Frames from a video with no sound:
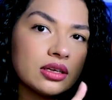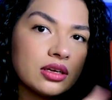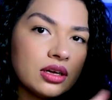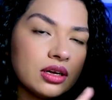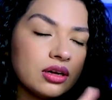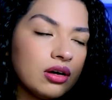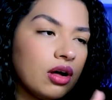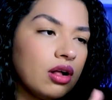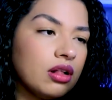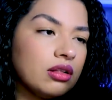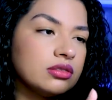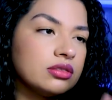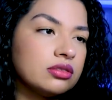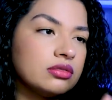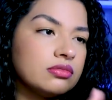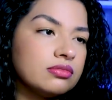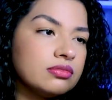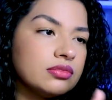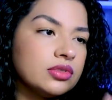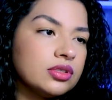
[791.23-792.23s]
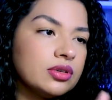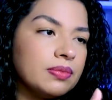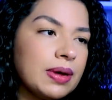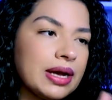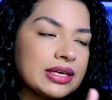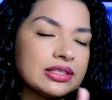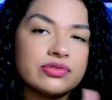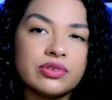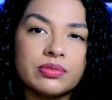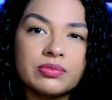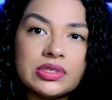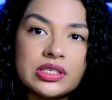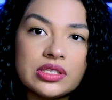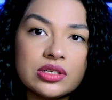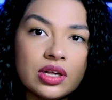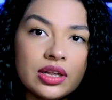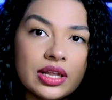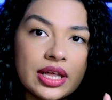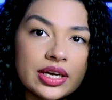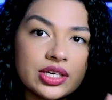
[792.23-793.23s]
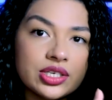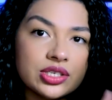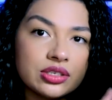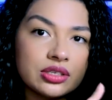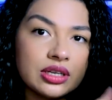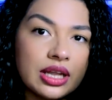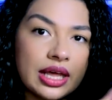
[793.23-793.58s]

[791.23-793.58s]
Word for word: uh, all the bags from this collection,